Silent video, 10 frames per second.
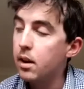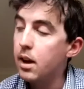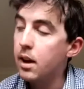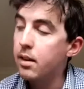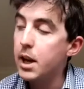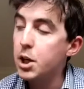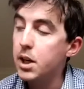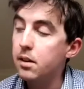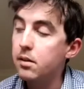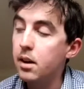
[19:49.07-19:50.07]
is
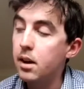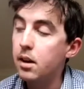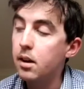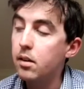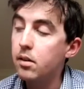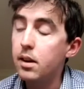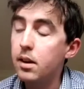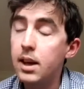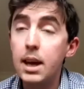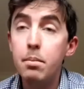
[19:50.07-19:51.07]
actually to, to
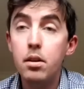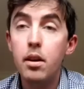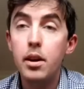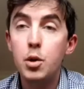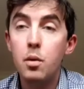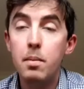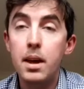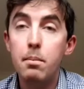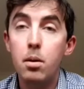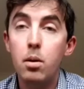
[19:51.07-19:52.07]
keep in touch with
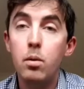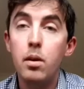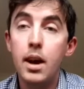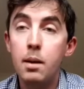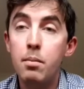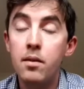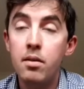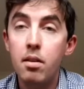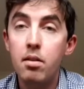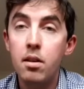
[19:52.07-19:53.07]
people in the previous
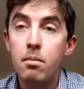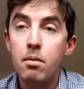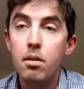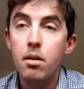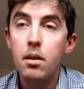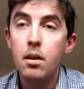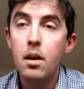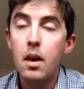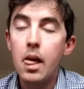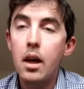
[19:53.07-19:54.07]
systems
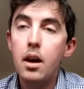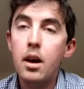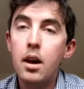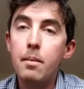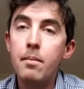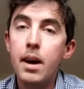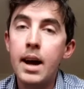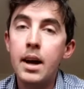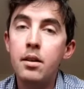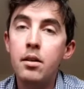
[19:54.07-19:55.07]
um,
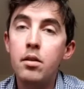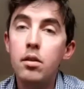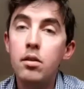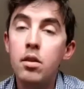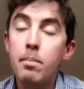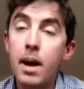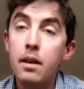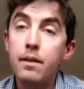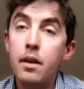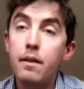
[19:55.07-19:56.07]
and to
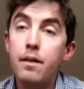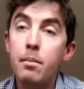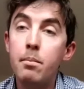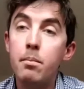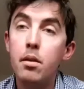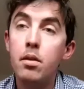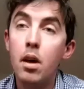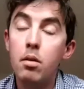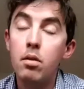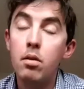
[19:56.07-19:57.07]
benefit from
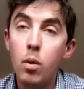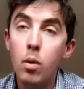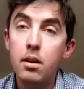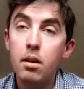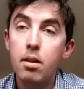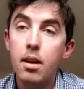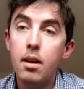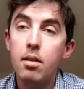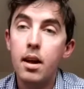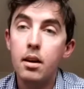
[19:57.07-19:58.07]
those
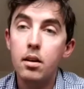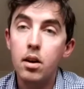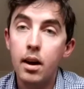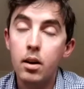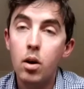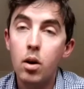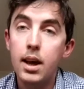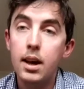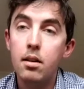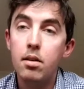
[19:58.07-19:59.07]
acquaintances and, and
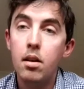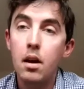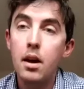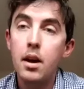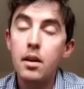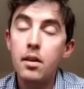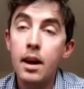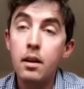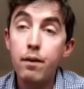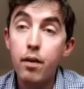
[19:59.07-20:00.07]
colleagues
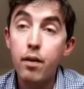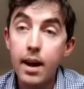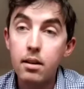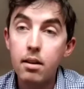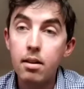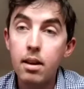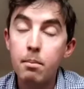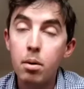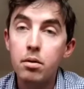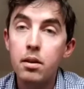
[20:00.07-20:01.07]
and friends,
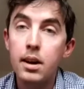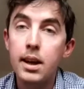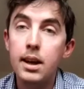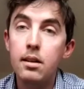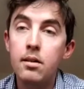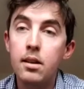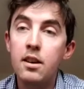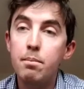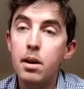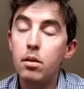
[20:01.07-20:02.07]
importantly, that
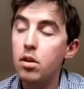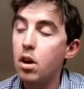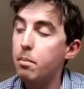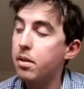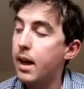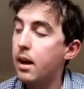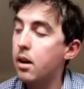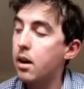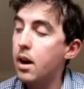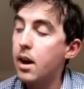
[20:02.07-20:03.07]
you've built up there.
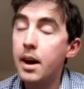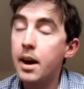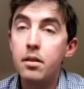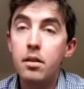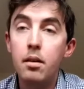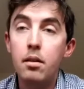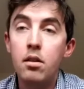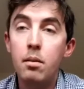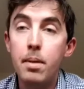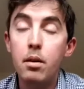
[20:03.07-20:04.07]
And to, to
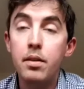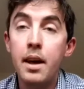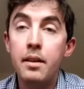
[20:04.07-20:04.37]
build that